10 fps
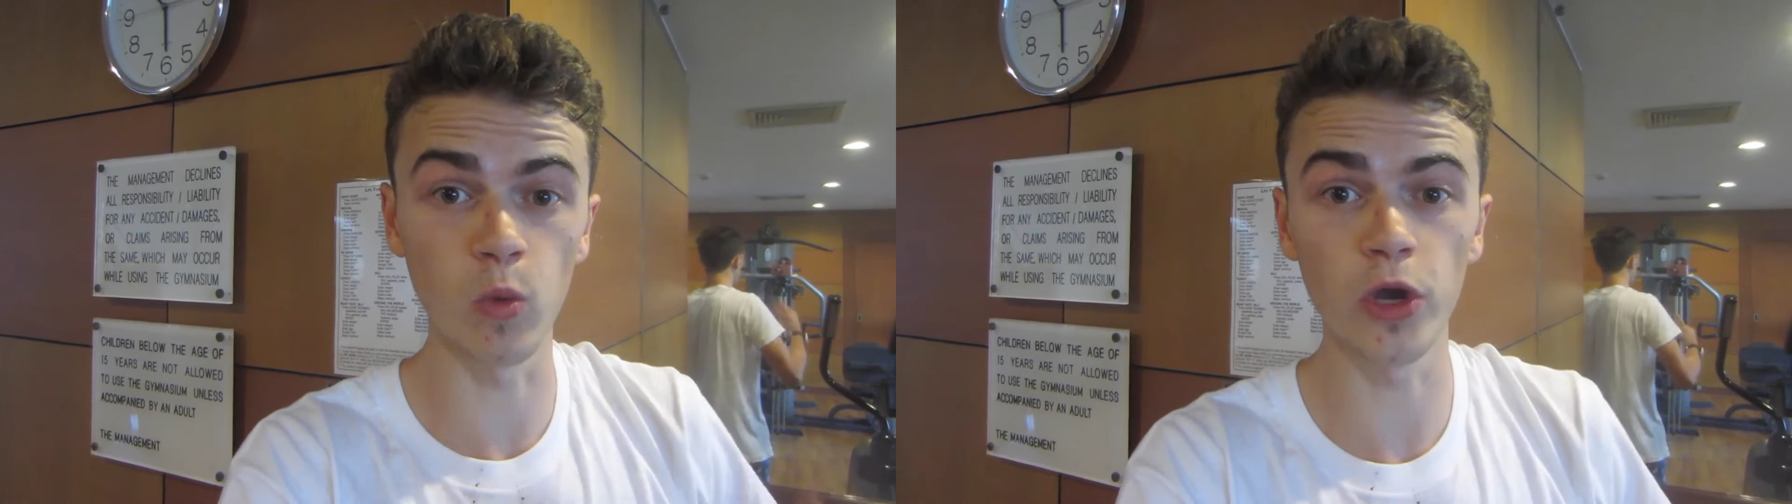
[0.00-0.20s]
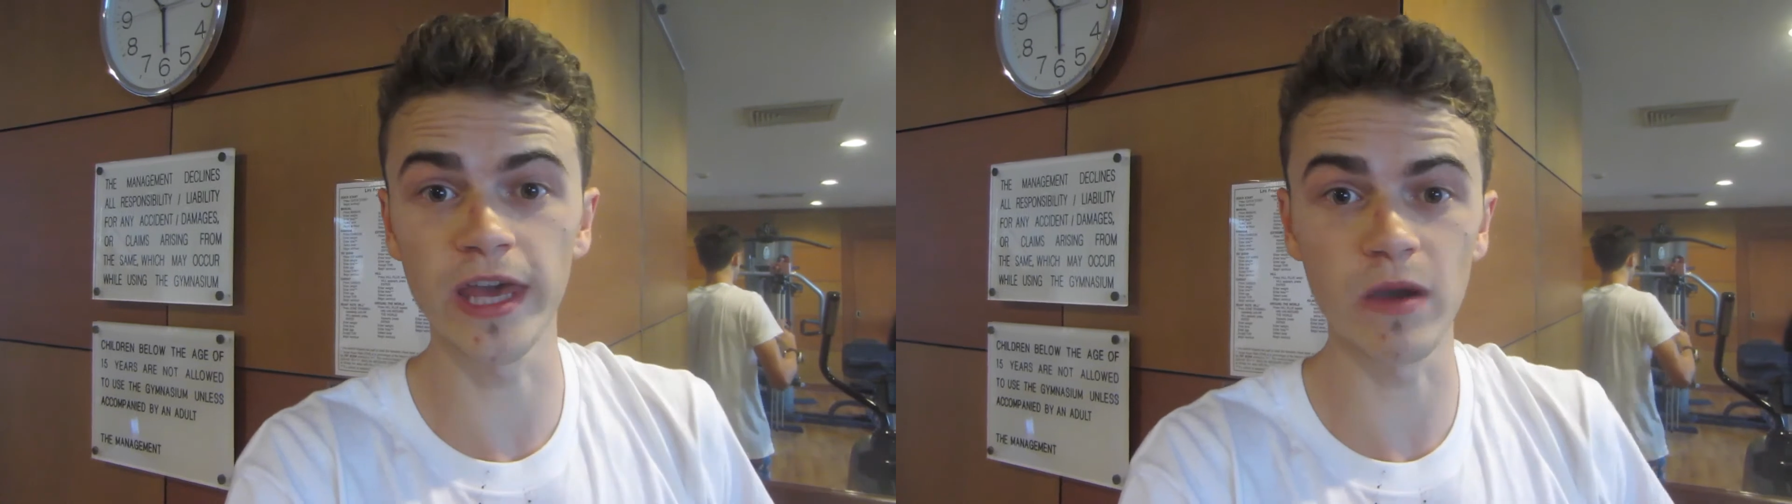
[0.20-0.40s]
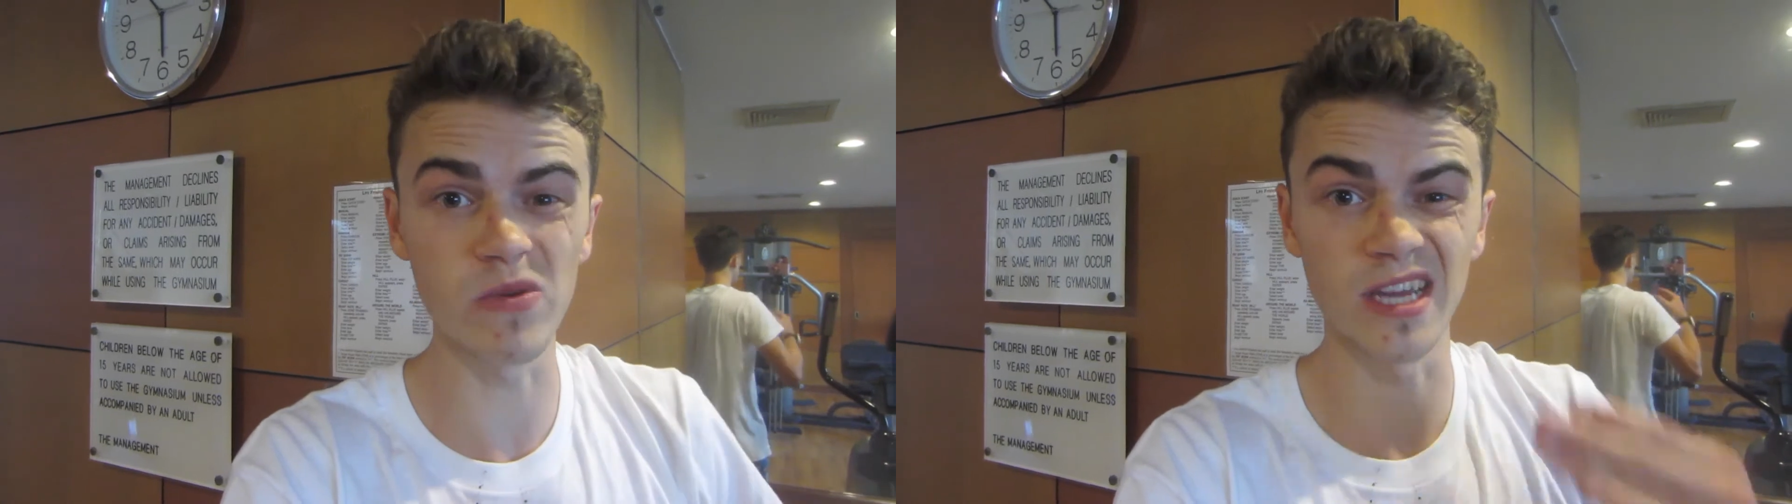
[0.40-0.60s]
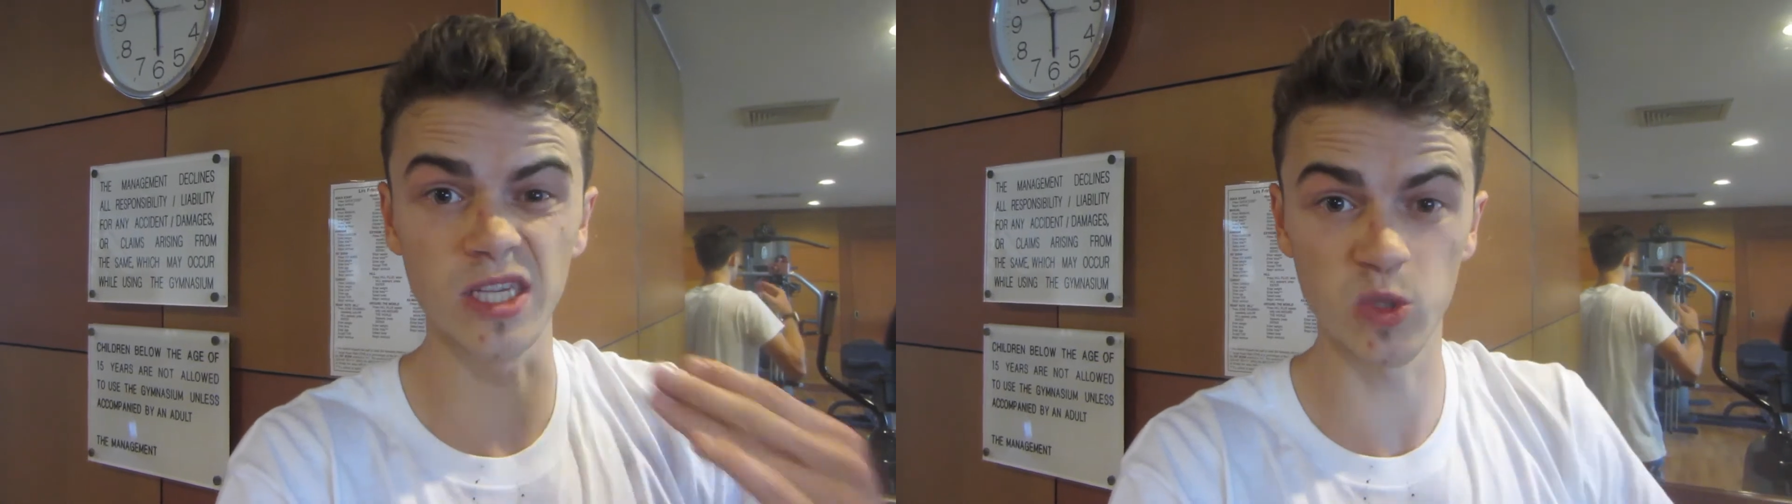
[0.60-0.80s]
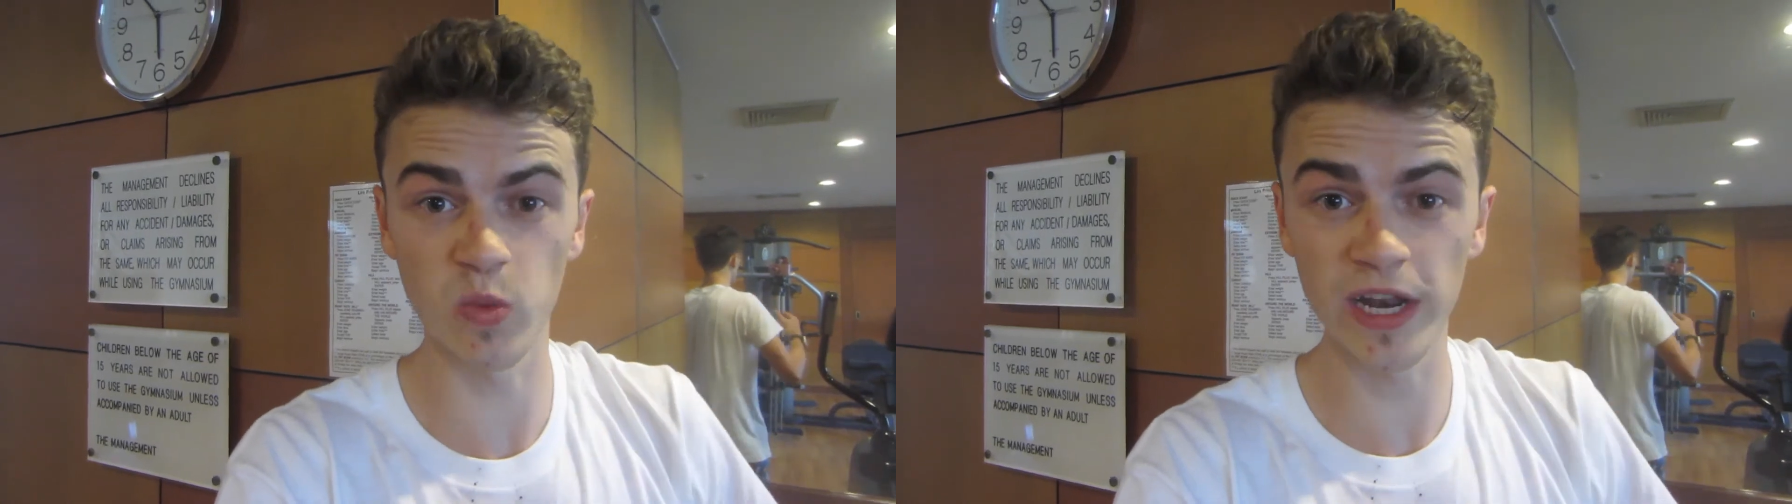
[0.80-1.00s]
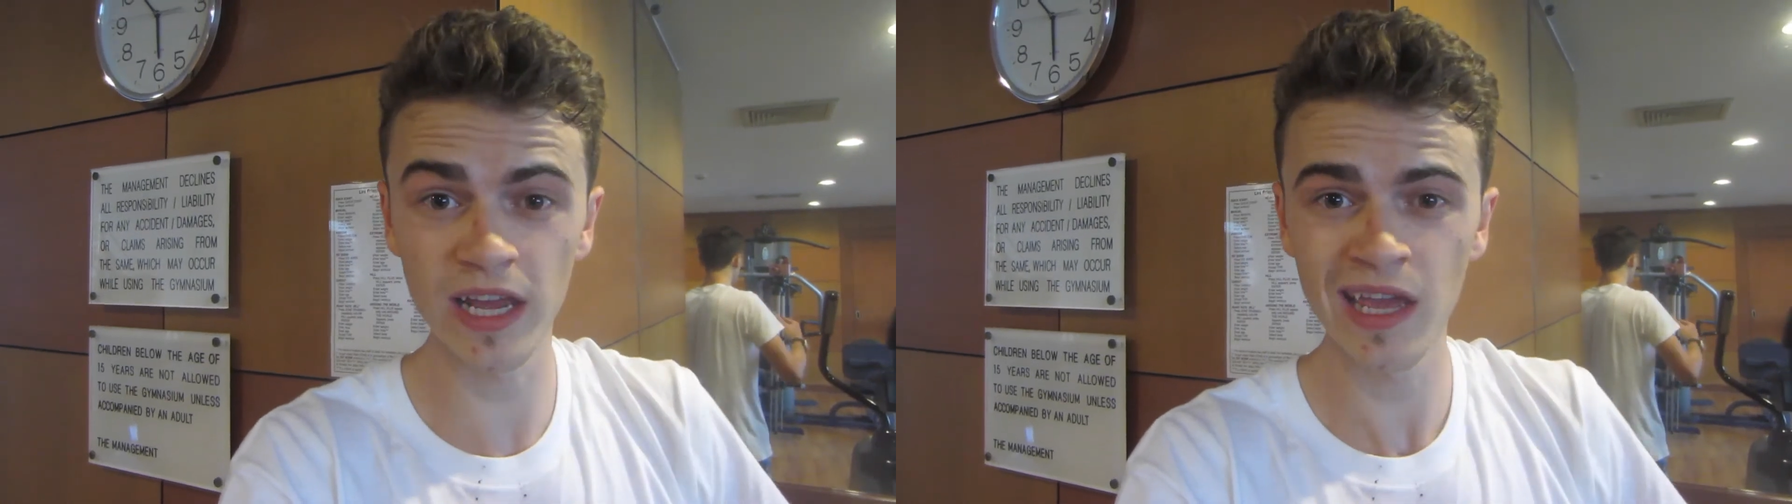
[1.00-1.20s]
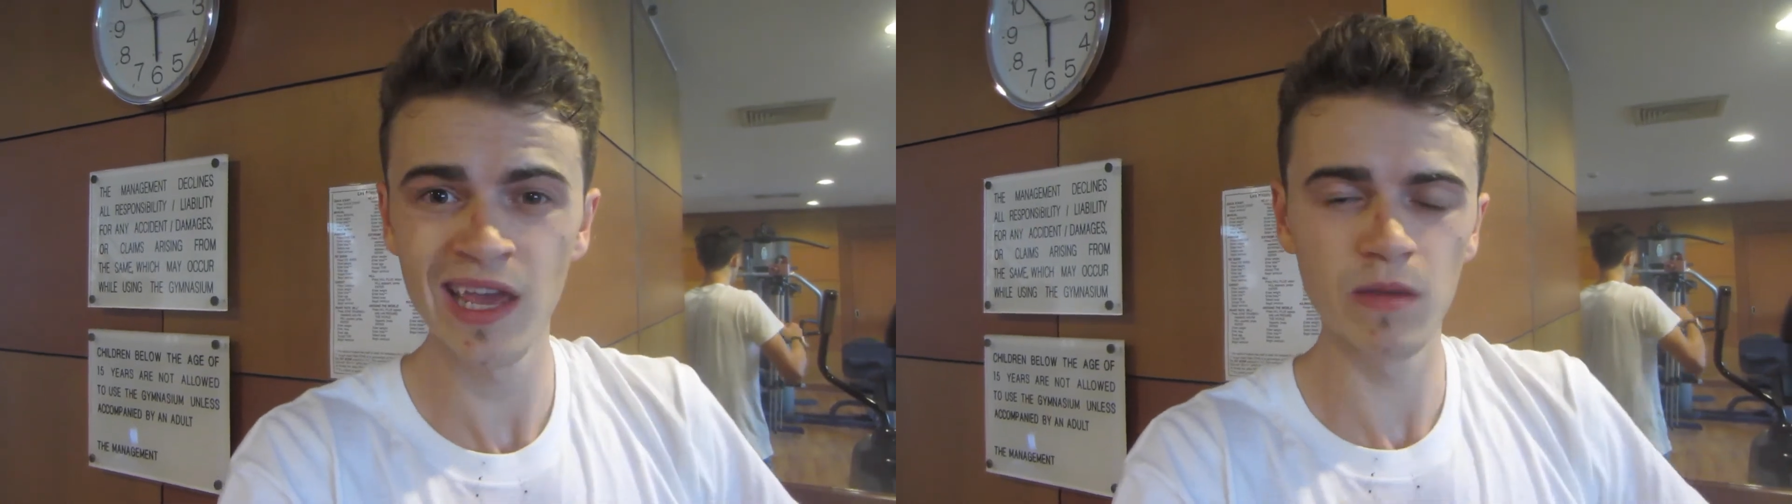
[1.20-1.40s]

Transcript: work out without sweating,